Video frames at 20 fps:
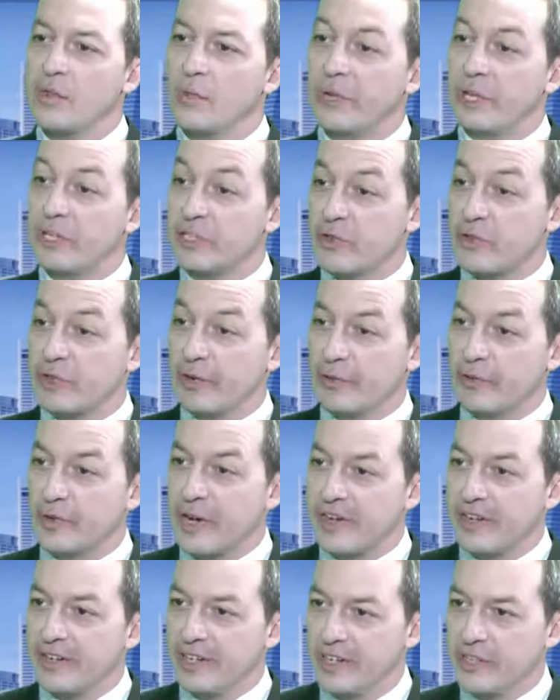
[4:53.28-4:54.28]
the Ministry of
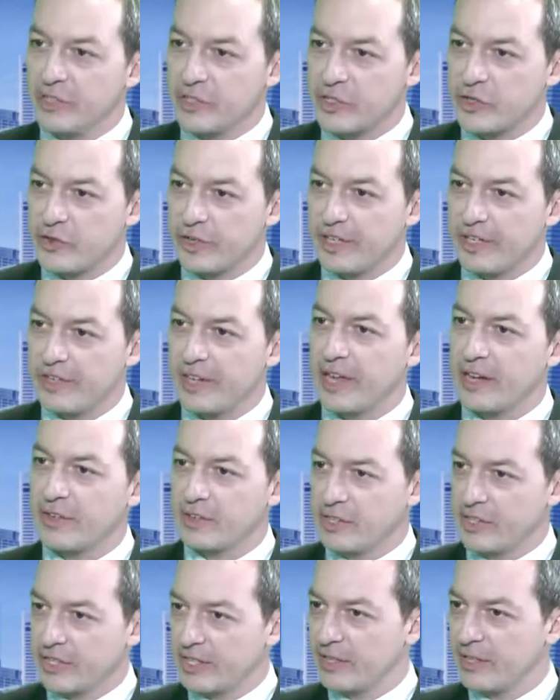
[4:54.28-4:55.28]
Trade and Industry
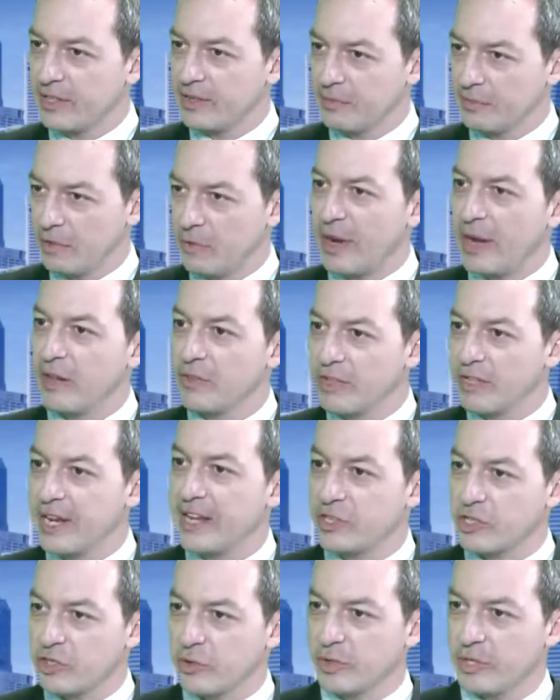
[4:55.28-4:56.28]
at uh, around the
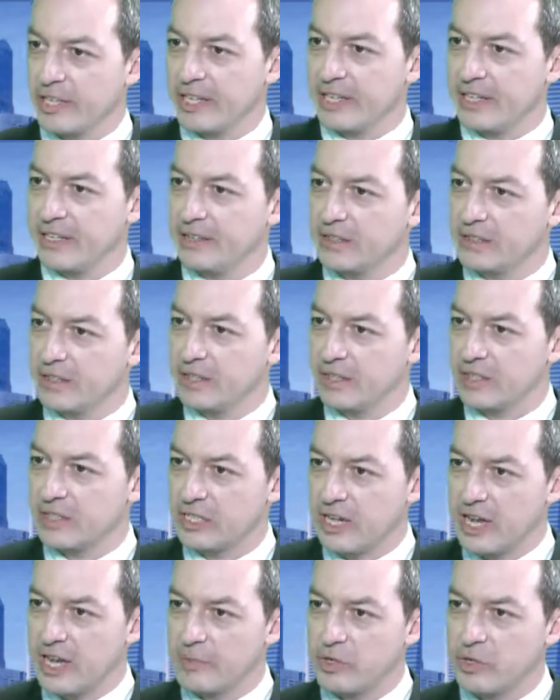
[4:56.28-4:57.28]
National Day uh,
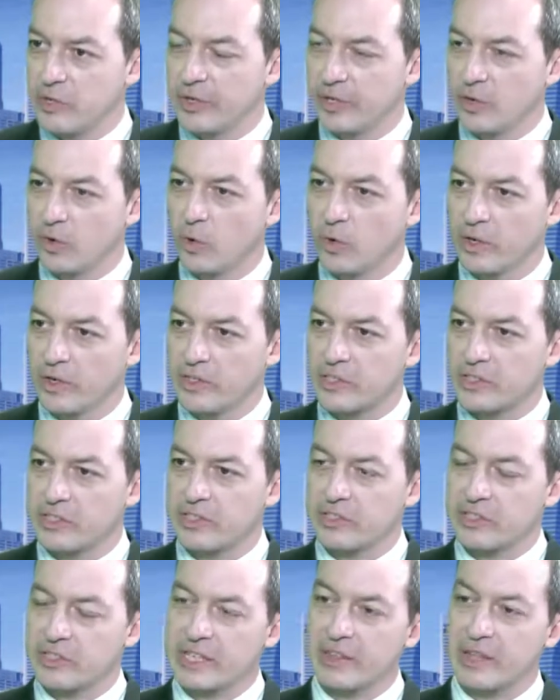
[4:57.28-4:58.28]
time during
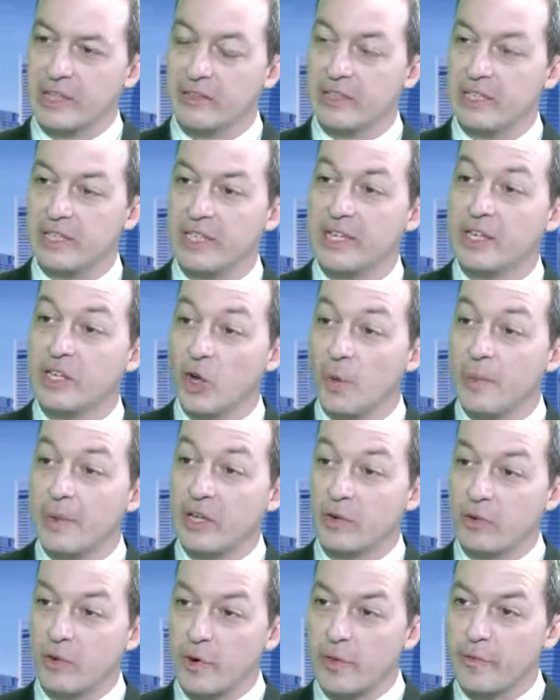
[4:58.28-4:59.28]
August said that the
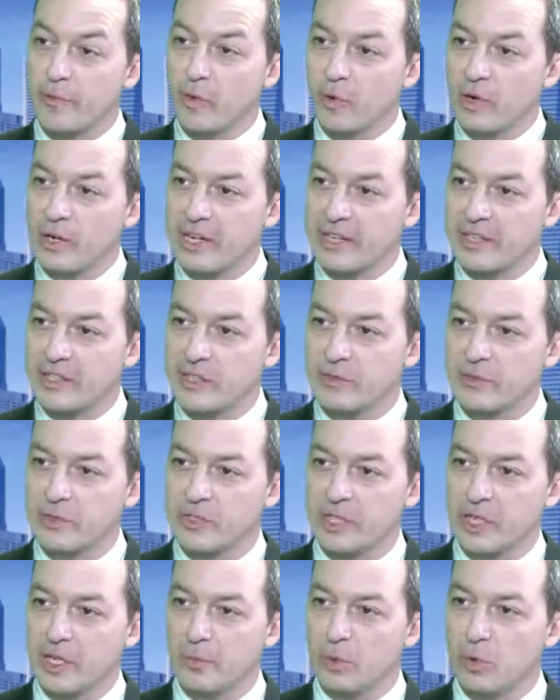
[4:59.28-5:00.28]
economic growth forecast for
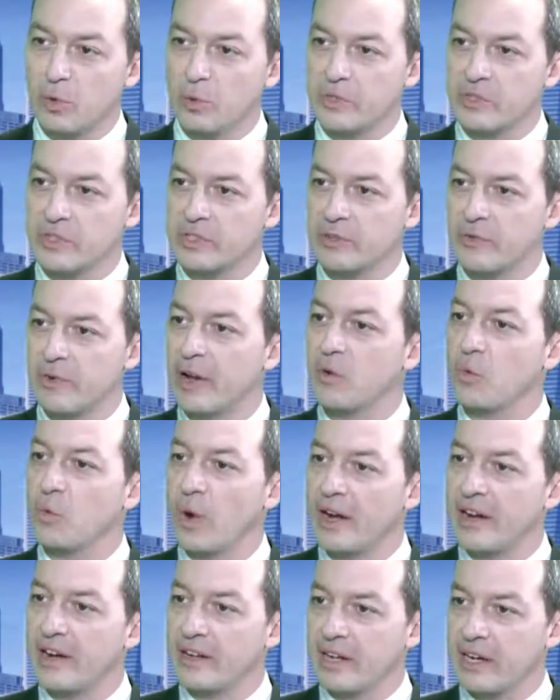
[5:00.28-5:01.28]
Singapore was around
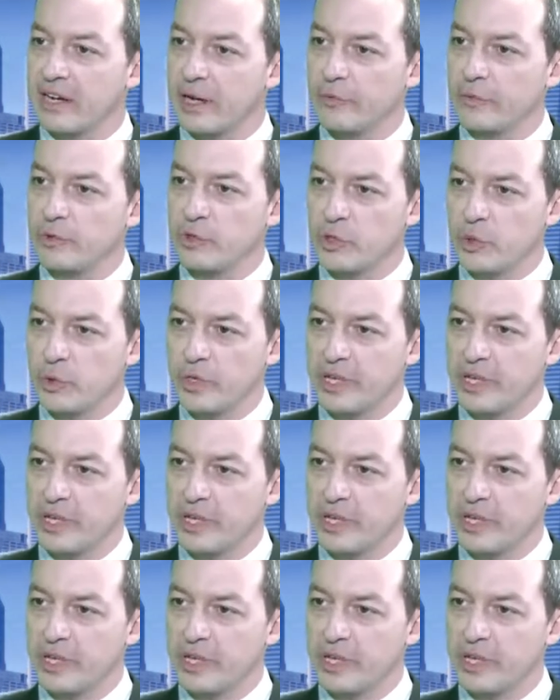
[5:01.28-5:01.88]
1.5 to